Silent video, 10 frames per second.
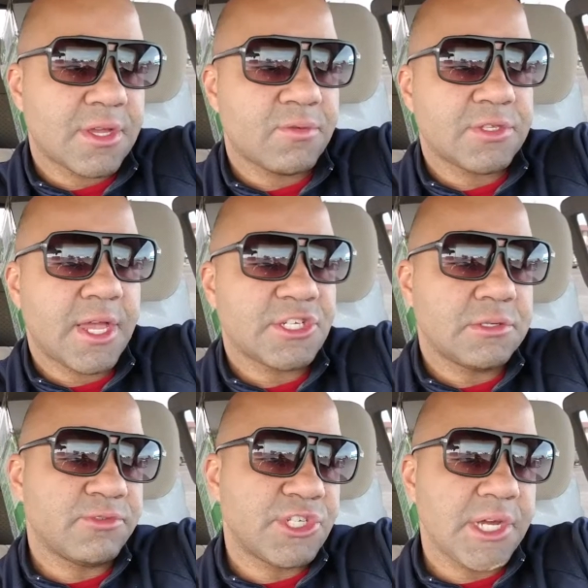was actually
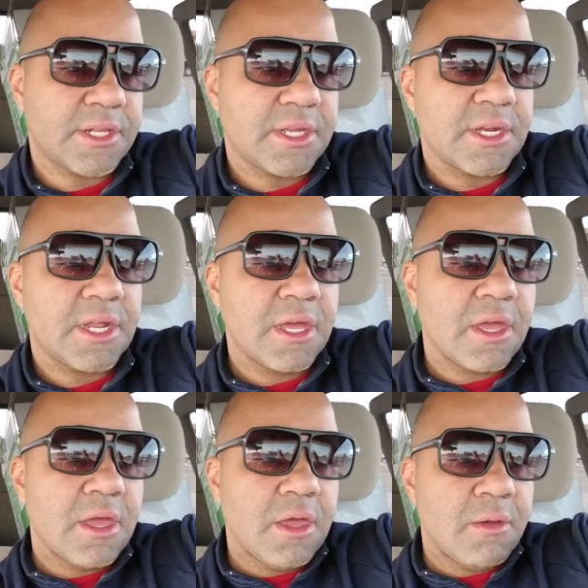projecting
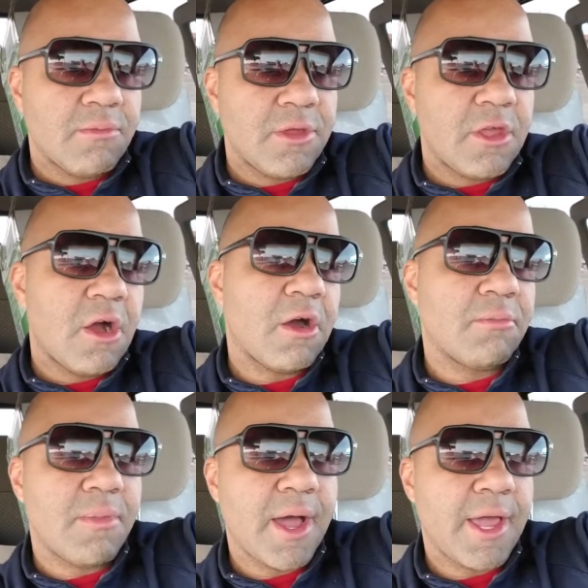
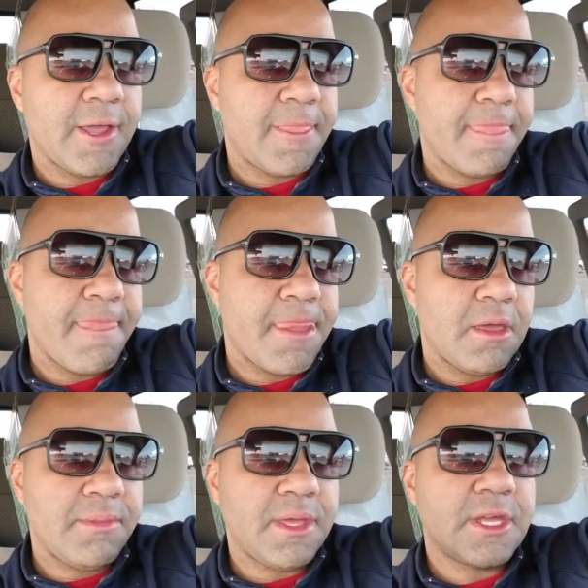beyond my
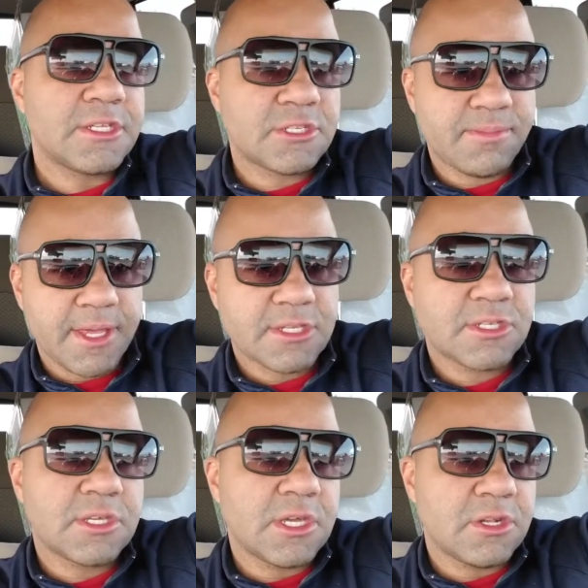immediate space
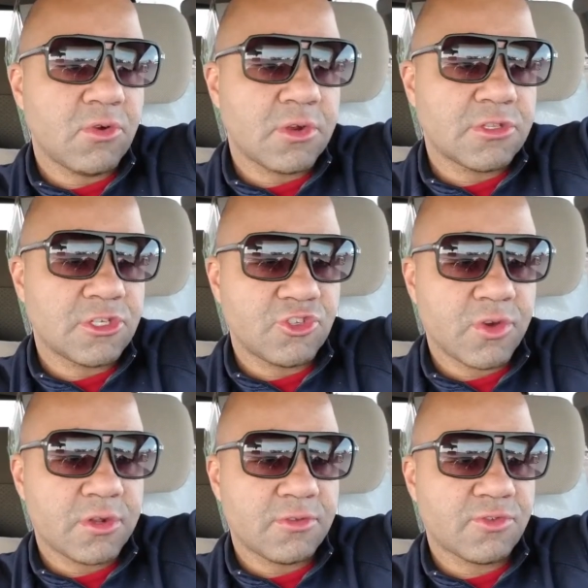in order to
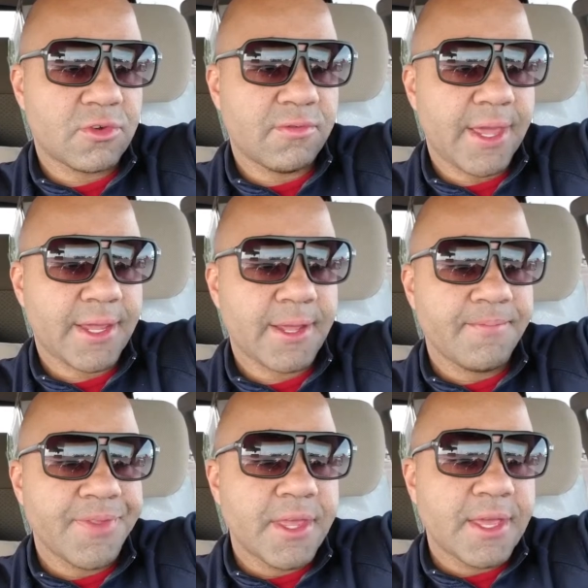sort of like
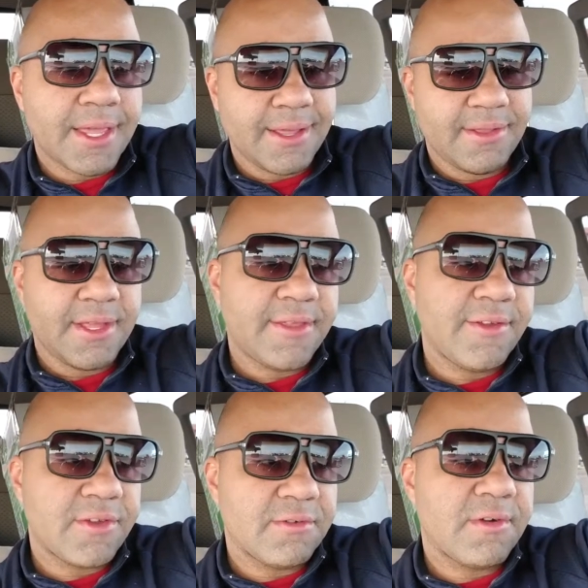get the
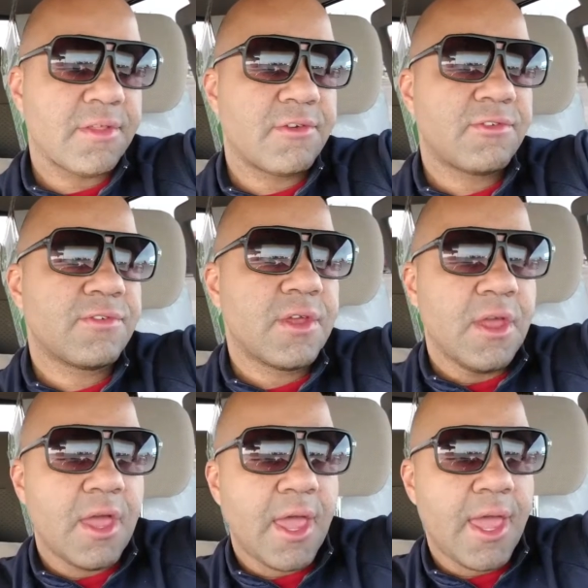attention of others.
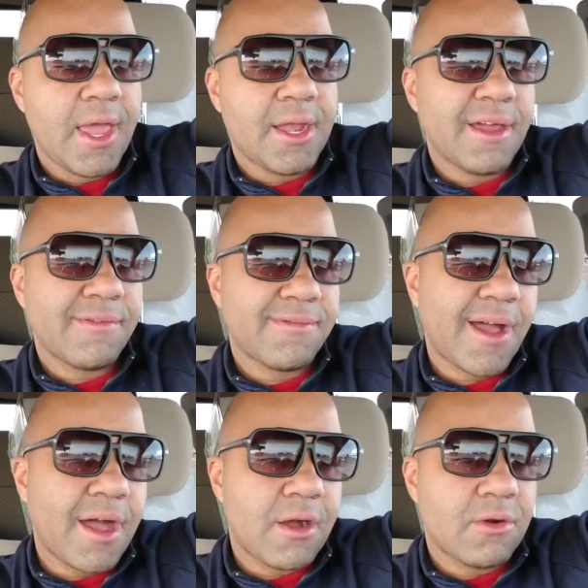And I
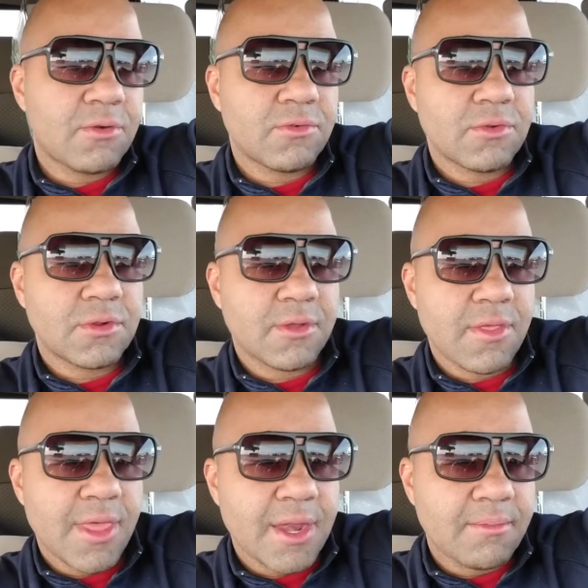found
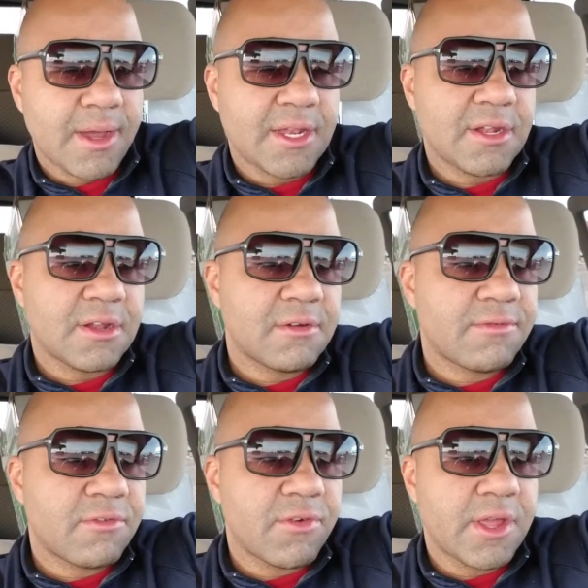that in my
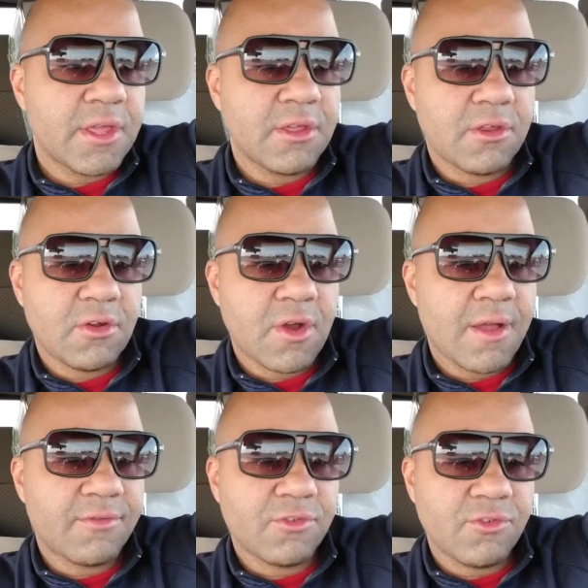delivery, you know,
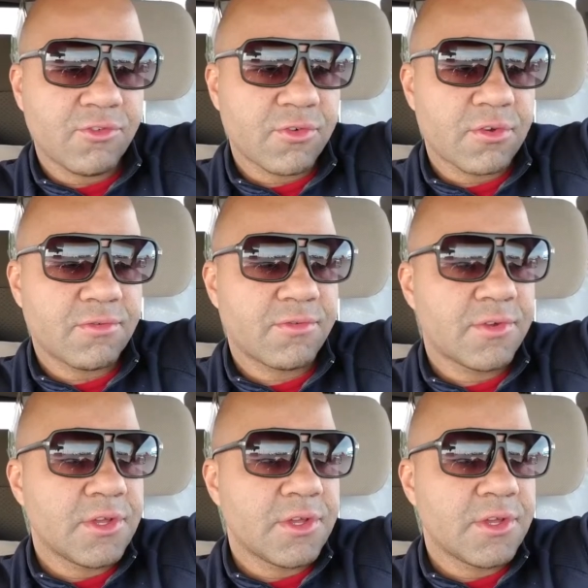after you sort of